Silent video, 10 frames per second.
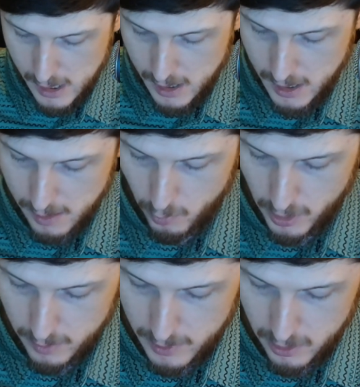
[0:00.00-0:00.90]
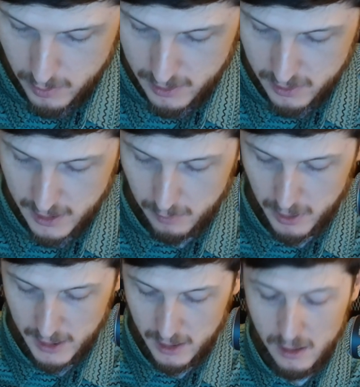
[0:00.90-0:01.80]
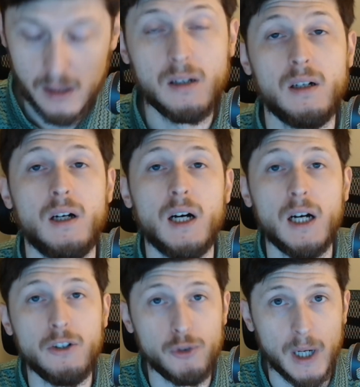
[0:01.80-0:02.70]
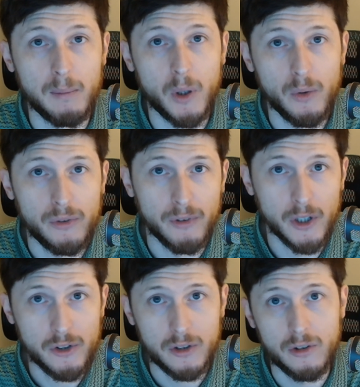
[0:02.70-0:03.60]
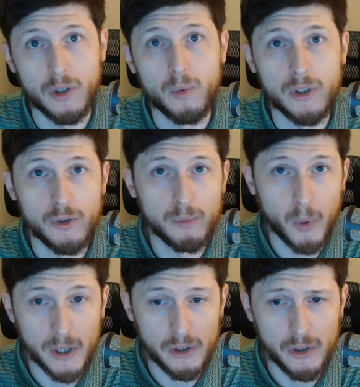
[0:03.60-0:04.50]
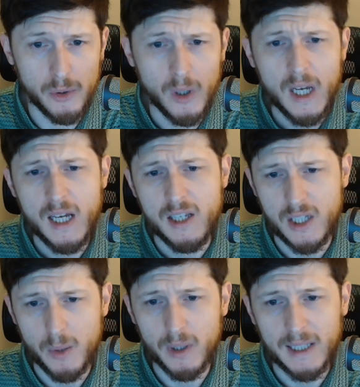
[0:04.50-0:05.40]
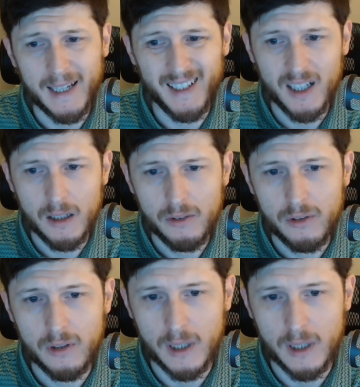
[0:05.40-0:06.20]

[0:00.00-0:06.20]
We're going to be doing zinc plated dry bolts first, so we'll use 0.2, see what that does.